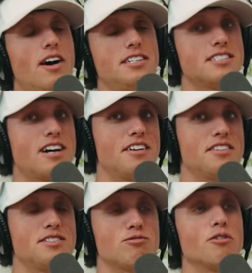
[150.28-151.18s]
I just got on
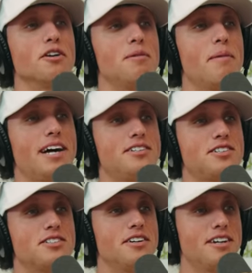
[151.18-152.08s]
this really bad
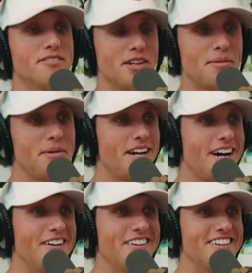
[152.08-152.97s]
streak of lipping out,